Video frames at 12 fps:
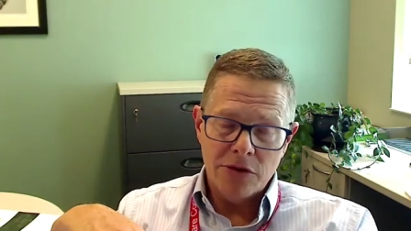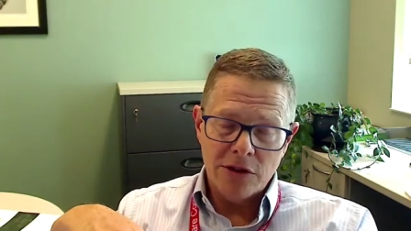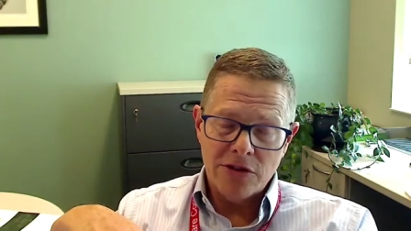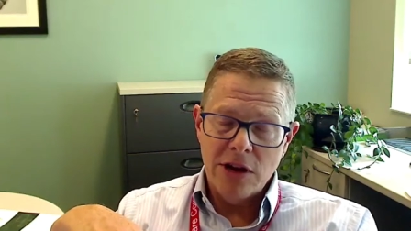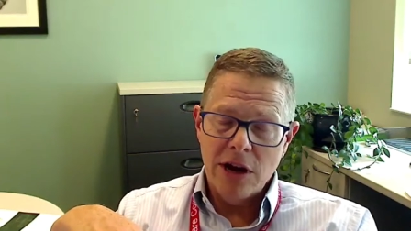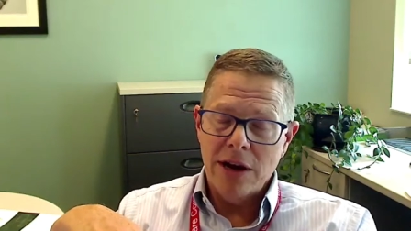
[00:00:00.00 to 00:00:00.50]

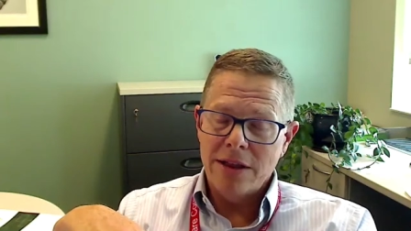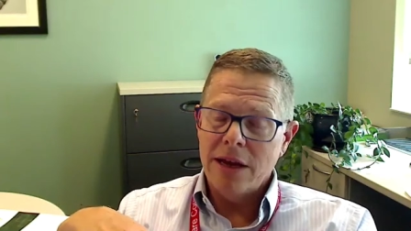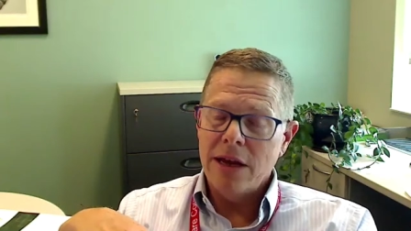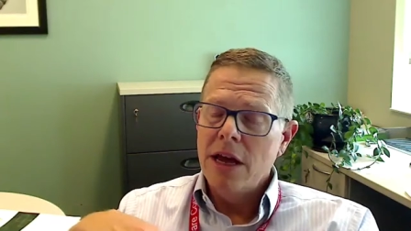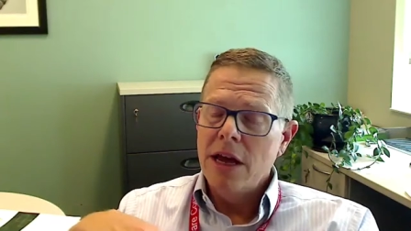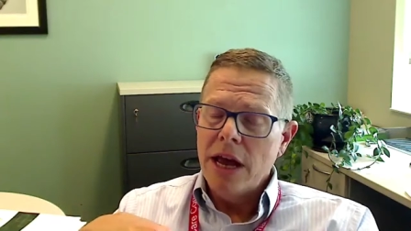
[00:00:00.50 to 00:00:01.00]
exciting
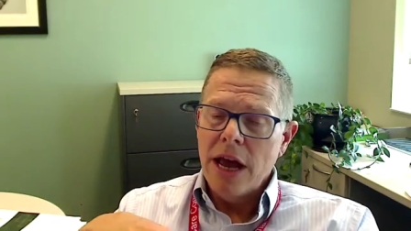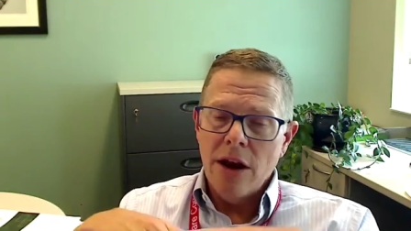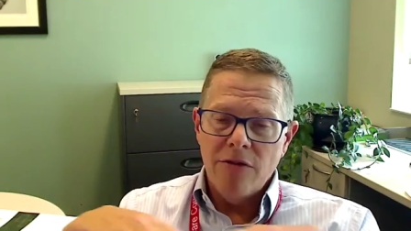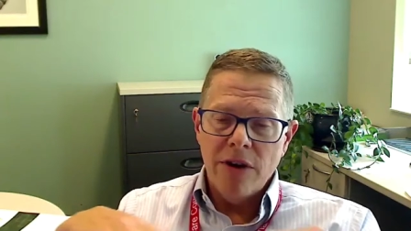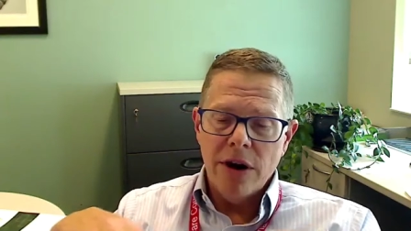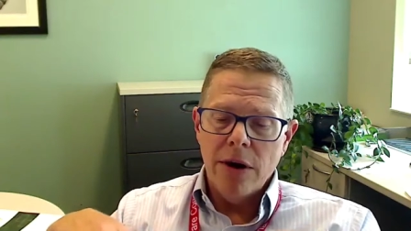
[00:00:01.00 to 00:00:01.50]
thing. In a
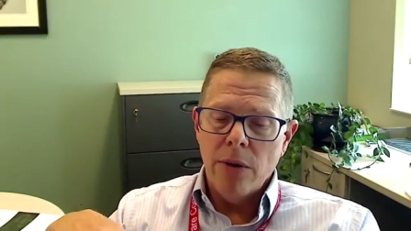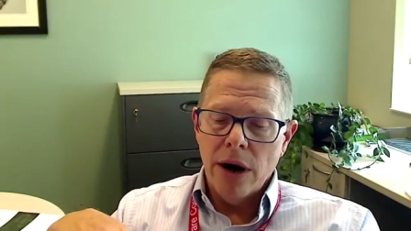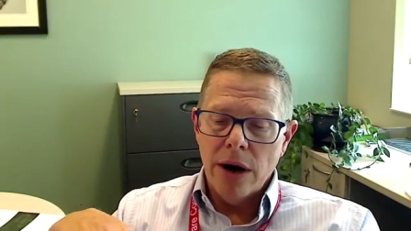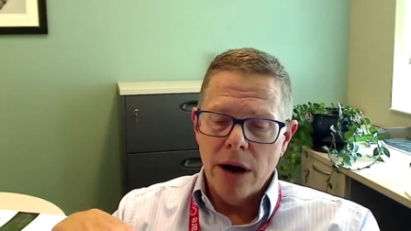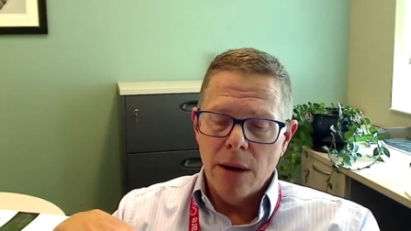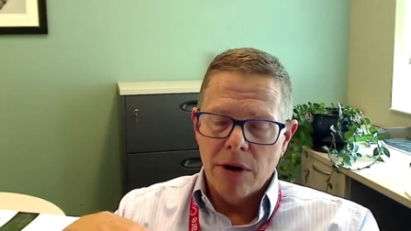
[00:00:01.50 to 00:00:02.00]
very
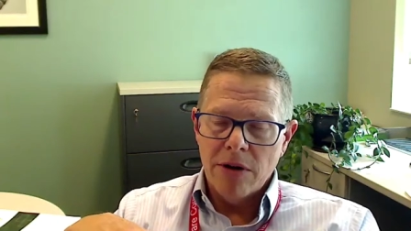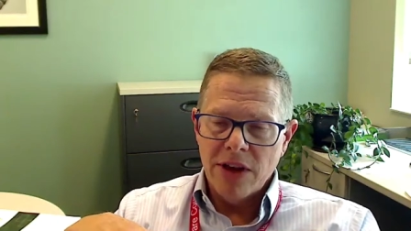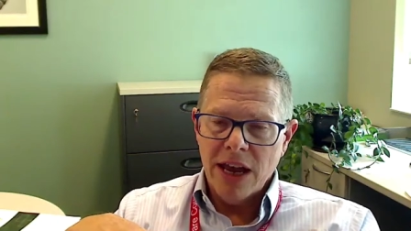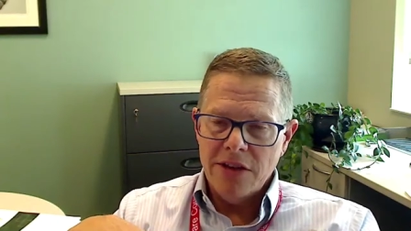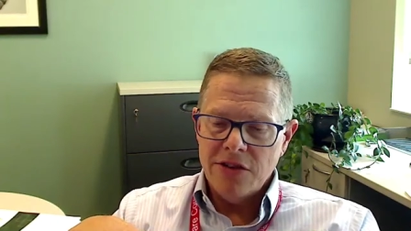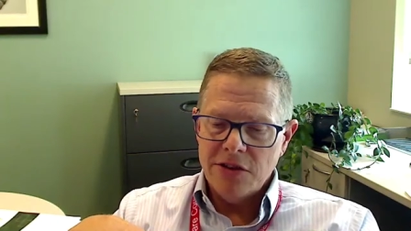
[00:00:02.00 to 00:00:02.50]
rare number of
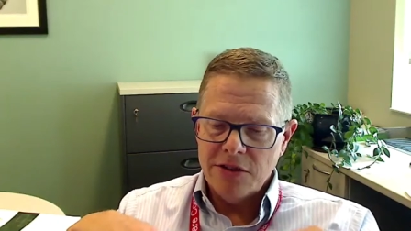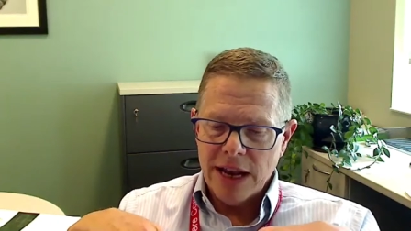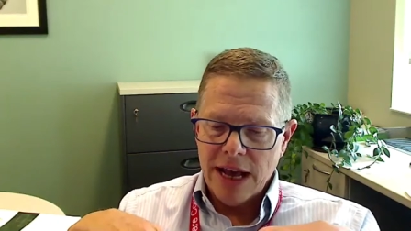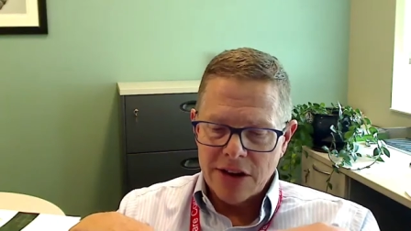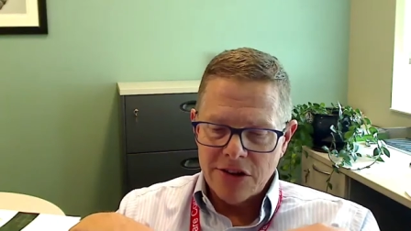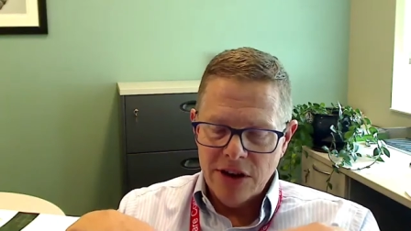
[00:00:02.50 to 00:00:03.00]
cases, it
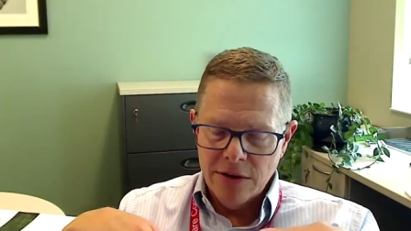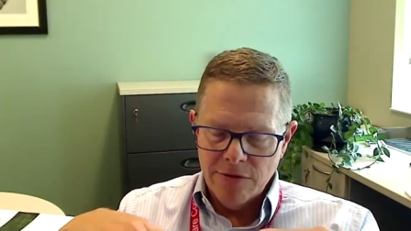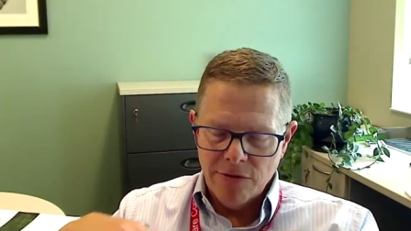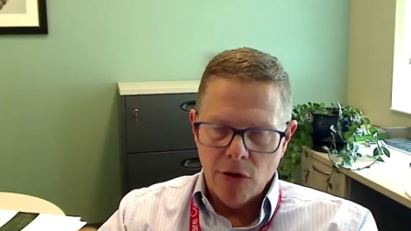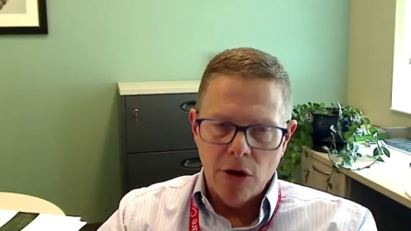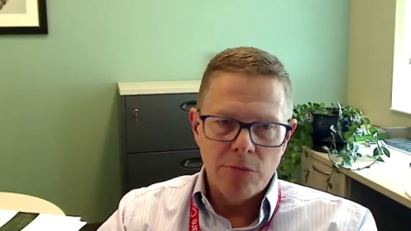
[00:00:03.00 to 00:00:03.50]
actually
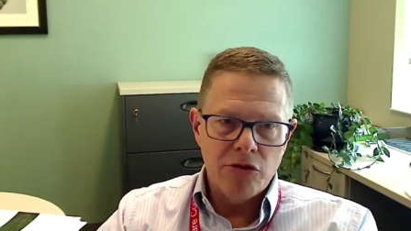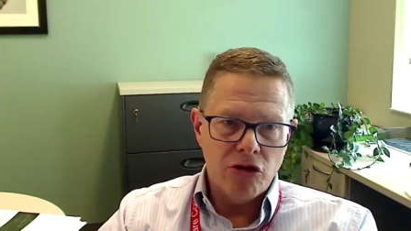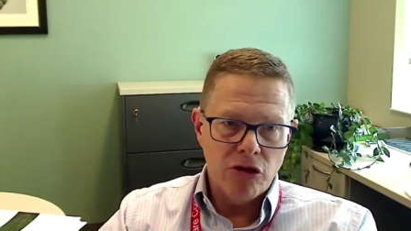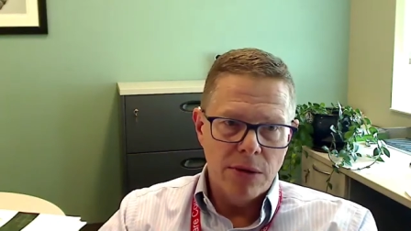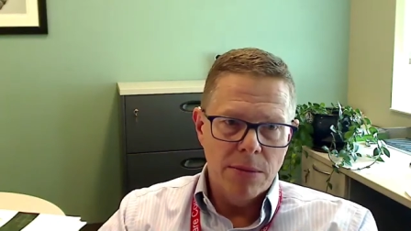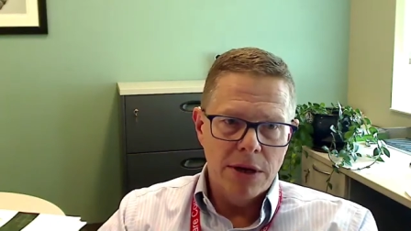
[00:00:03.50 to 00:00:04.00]
informs
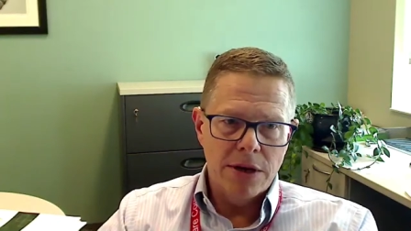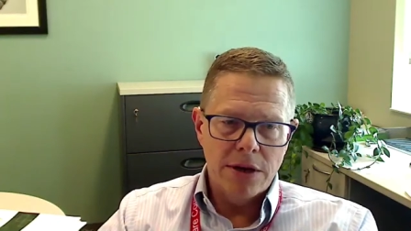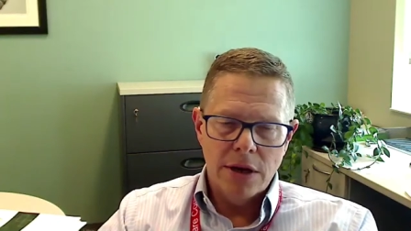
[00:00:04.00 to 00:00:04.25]
treatment.